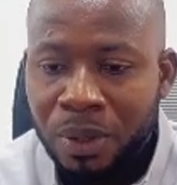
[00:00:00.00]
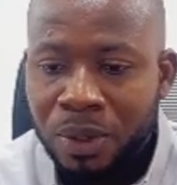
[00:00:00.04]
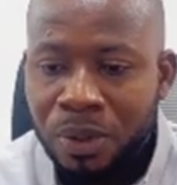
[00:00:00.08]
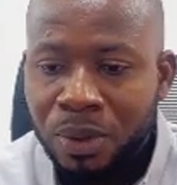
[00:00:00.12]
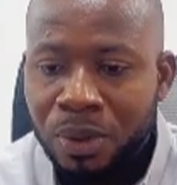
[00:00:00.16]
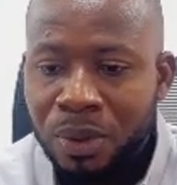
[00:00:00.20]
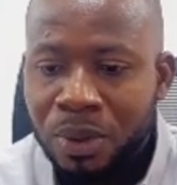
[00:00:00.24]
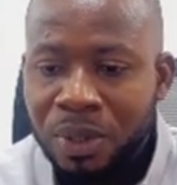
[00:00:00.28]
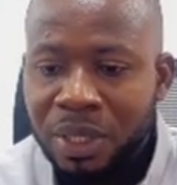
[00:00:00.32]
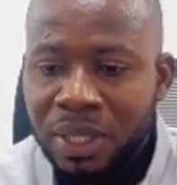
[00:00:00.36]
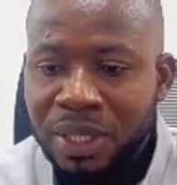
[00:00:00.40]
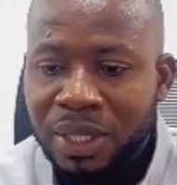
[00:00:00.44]

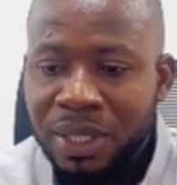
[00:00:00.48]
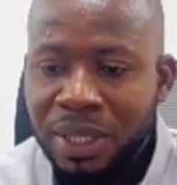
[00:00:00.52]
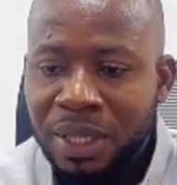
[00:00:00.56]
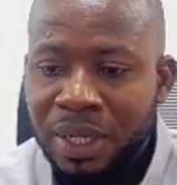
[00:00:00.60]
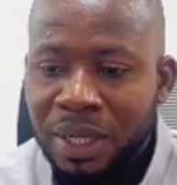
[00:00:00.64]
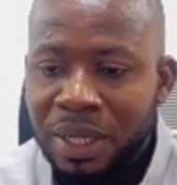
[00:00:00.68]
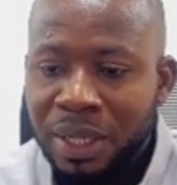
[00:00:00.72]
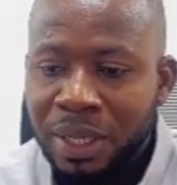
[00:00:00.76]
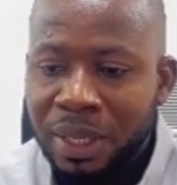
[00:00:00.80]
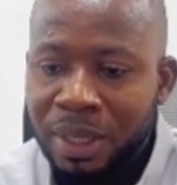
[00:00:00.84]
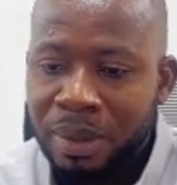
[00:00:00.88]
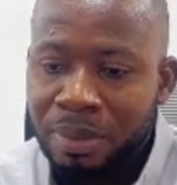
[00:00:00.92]
So this
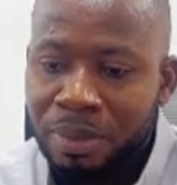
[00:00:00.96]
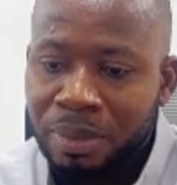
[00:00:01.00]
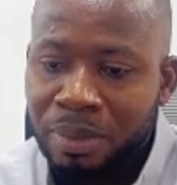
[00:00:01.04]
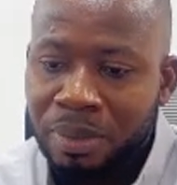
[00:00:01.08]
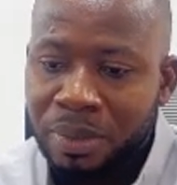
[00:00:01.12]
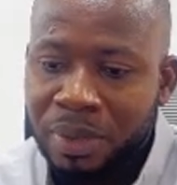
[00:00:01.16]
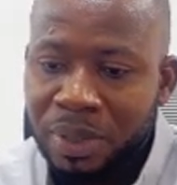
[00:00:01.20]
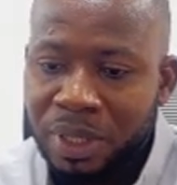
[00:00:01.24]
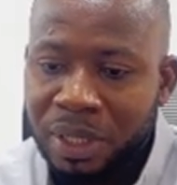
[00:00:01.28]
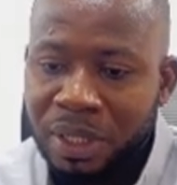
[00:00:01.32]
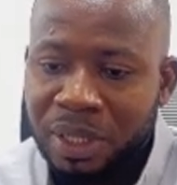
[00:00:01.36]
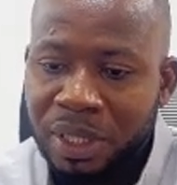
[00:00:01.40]

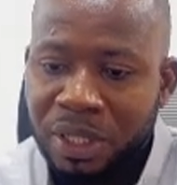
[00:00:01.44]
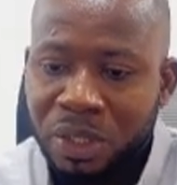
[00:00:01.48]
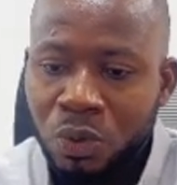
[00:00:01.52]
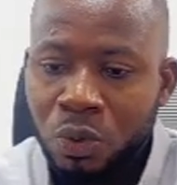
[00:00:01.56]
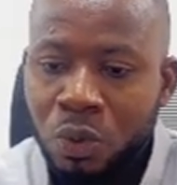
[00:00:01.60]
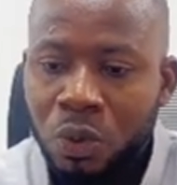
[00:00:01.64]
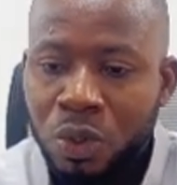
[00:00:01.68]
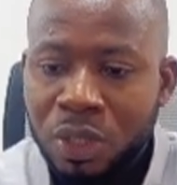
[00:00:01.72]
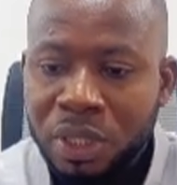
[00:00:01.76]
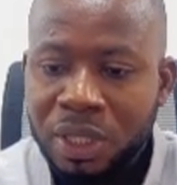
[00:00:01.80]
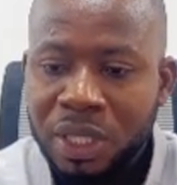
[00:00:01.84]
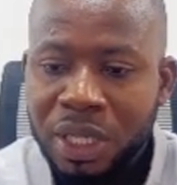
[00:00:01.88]
is
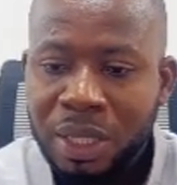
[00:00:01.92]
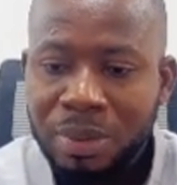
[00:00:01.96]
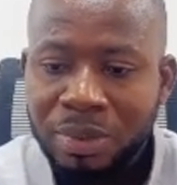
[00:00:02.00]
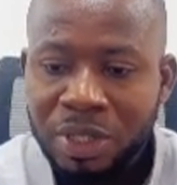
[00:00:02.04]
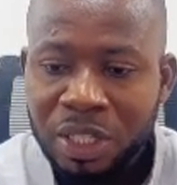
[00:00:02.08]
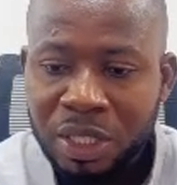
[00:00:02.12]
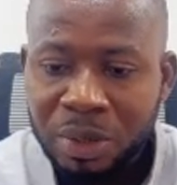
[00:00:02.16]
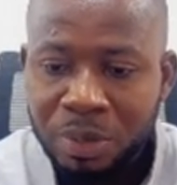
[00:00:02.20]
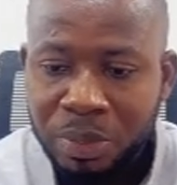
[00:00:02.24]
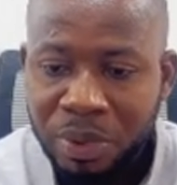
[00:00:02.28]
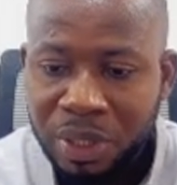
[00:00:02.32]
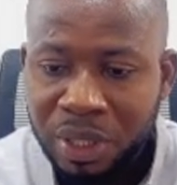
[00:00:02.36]
what the
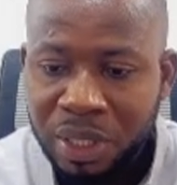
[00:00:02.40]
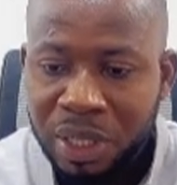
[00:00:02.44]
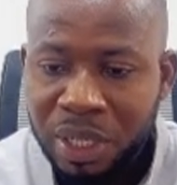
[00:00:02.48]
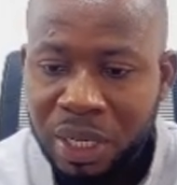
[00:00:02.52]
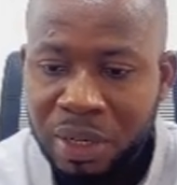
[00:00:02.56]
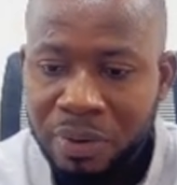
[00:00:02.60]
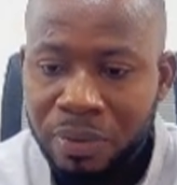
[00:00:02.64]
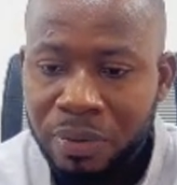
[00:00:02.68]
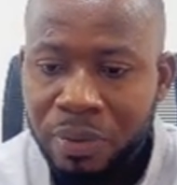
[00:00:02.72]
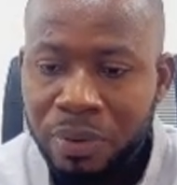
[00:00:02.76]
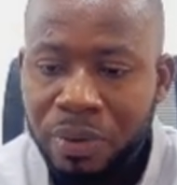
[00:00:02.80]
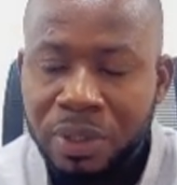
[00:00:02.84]
sprint
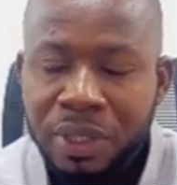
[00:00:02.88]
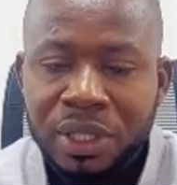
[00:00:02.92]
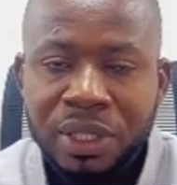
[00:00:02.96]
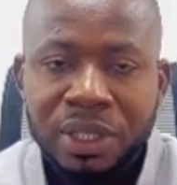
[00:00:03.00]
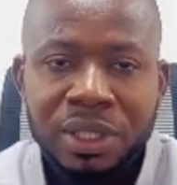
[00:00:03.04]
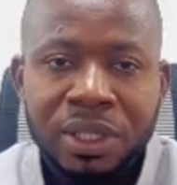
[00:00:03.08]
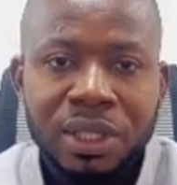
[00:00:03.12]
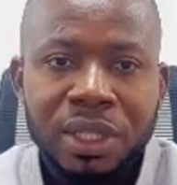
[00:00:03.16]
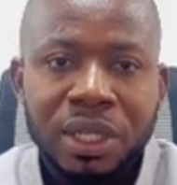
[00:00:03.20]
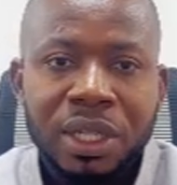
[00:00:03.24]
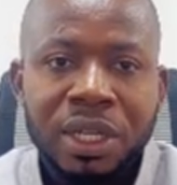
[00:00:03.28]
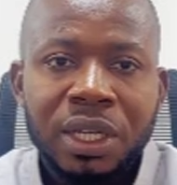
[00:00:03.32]
level
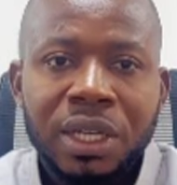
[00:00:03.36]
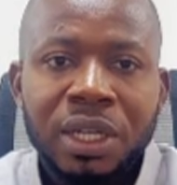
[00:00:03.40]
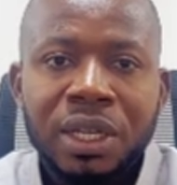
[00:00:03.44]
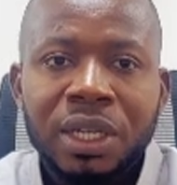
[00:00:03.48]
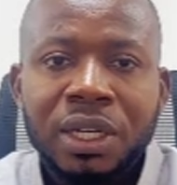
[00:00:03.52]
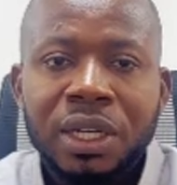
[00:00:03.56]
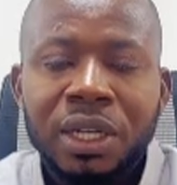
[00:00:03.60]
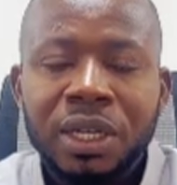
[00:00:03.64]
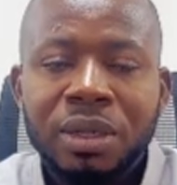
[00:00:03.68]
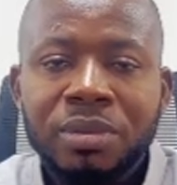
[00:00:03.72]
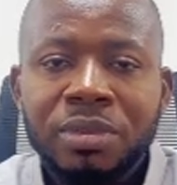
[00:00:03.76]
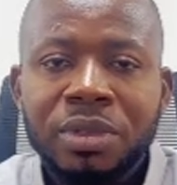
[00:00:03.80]
is
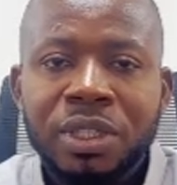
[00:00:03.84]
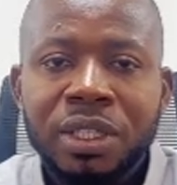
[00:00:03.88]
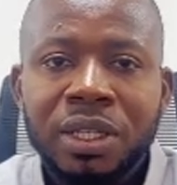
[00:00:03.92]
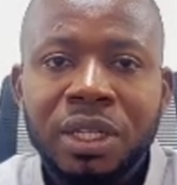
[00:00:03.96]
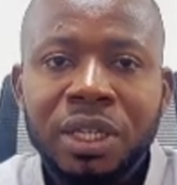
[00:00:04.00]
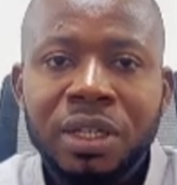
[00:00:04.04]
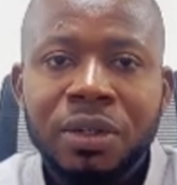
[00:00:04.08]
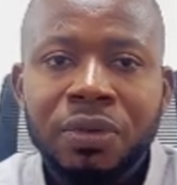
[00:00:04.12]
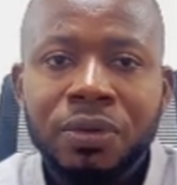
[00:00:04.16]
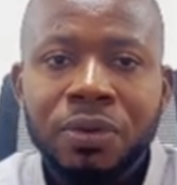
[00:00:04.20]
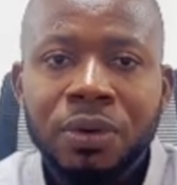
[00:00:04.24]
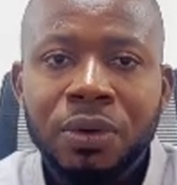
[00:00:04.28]

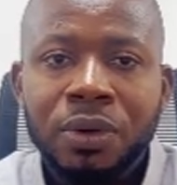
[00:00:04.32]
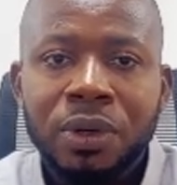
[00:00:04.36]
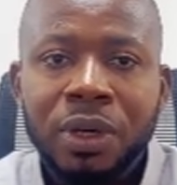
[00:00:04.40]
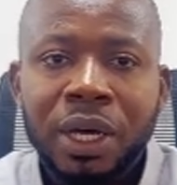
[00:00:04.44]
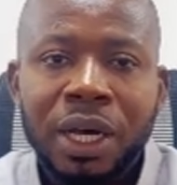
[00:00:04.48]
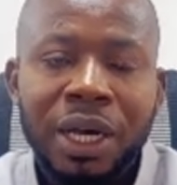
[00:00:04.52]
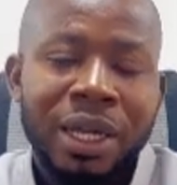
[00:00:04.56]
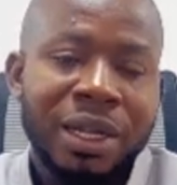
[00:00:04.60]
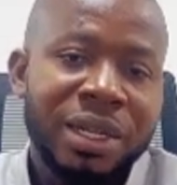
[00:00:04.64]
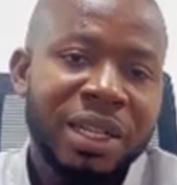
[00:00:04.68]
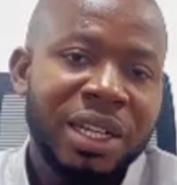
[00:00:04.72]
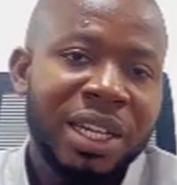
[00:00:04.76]
needed for.
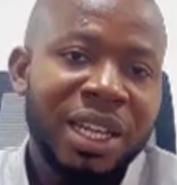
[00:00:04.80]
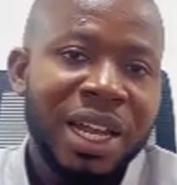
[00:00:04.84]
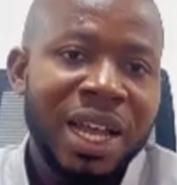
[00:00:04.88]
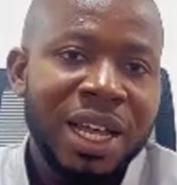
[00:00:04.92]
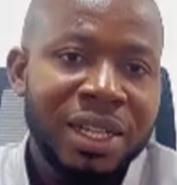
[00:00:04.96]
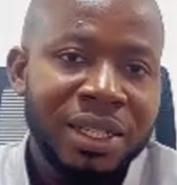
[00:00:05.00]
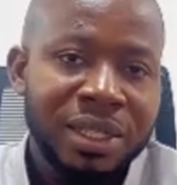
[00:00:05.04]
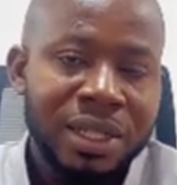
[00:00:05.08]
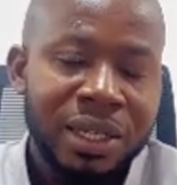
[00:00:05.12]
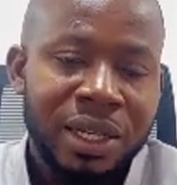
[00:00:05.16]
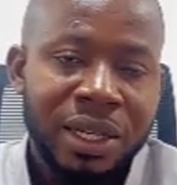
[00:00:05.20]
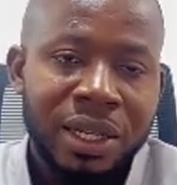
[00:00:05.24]
And
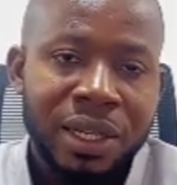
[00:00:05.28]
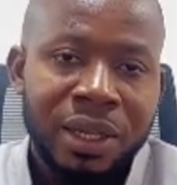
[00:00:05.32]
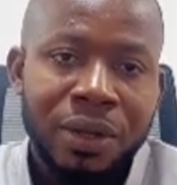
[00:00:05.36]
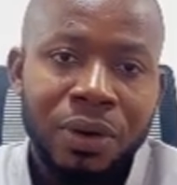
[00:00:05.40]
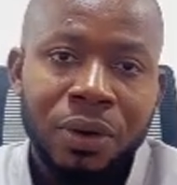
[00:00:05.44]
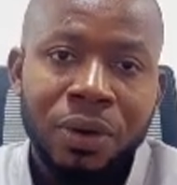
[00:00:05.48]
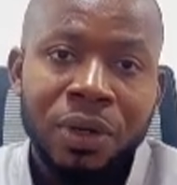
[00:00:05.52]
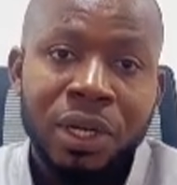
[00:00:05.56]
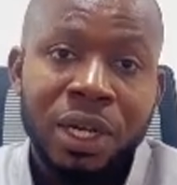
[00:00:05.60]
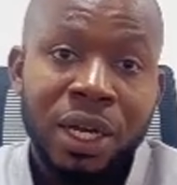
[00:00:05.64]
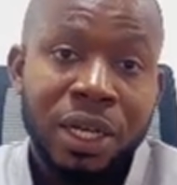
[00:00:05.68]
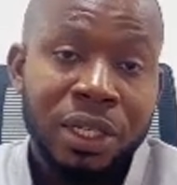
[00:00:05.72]
lastly,
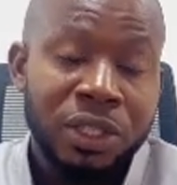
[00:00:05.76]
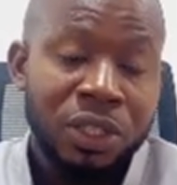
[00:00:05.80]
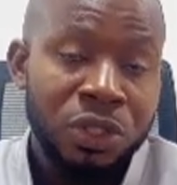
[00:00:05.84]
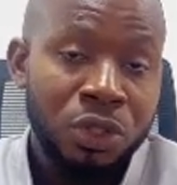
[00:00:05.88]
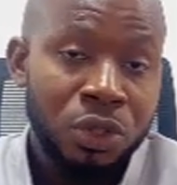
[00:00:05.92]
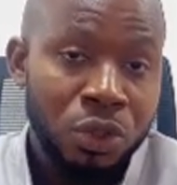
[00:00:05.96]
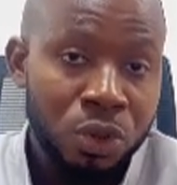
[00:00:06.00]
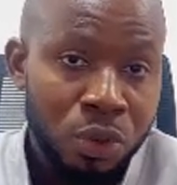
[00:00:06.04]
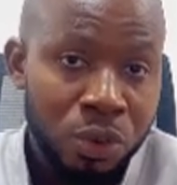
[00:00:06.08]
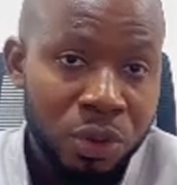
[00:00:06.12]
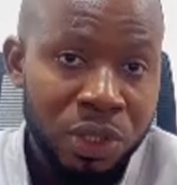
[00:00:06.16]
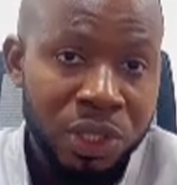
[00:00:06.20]
on our
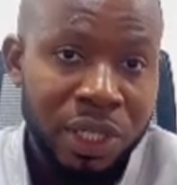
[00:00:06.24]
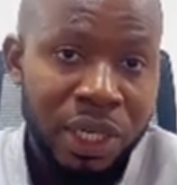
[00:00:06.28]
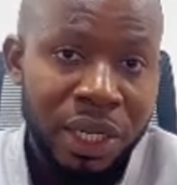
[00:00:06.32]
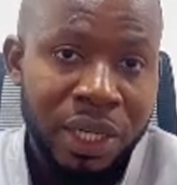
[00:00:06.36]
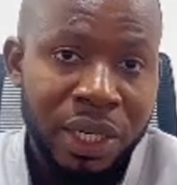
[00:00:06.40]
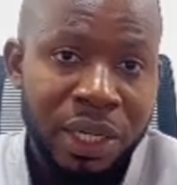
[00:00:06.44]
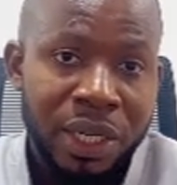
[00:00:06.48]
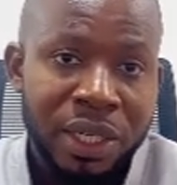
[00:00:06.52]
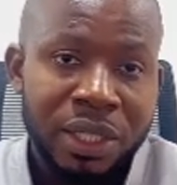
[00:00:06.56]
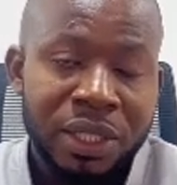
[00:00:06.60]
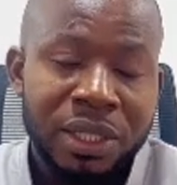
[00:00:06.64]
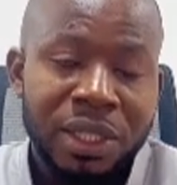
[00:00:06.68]

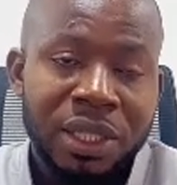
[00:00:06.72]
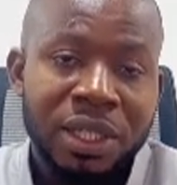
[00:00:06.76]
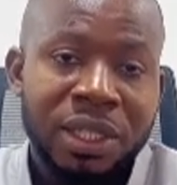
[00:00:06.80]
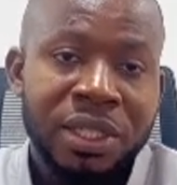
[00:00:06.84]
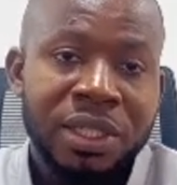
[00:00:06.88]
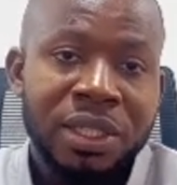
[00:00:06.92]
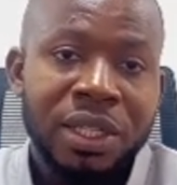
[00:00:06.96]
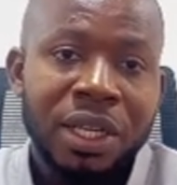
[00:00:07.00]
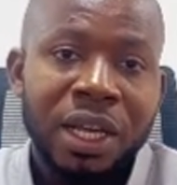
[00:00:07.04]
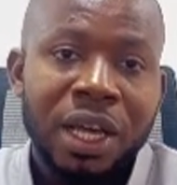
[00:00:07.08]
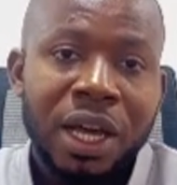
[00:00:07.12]
checklist is